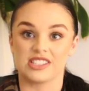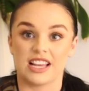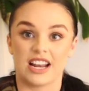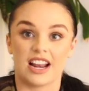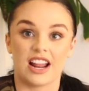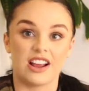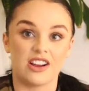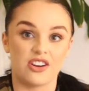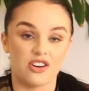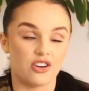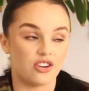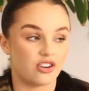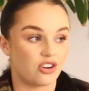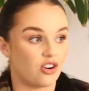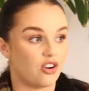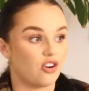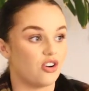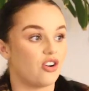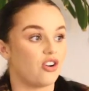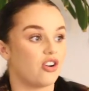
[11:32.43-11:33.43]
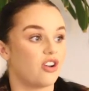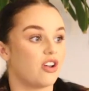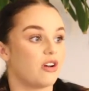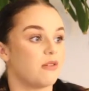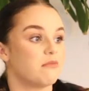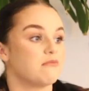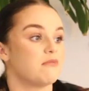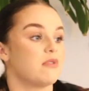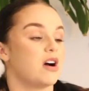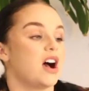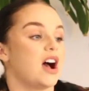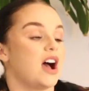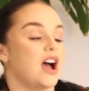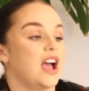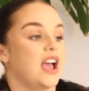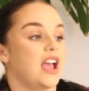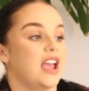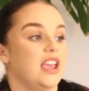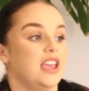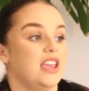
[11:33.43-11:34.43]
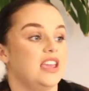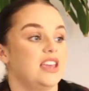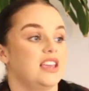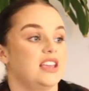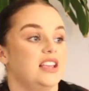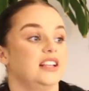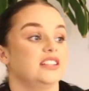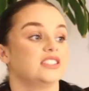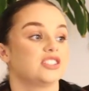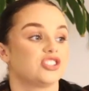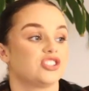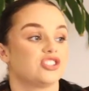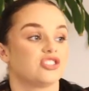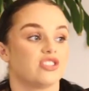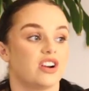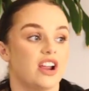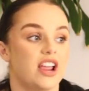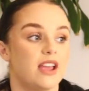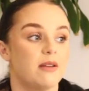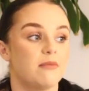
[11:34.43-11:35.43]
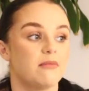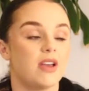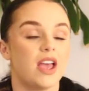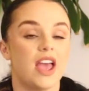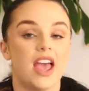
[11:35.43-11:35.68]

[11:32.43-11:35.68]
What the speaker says: that I got on my Instagram.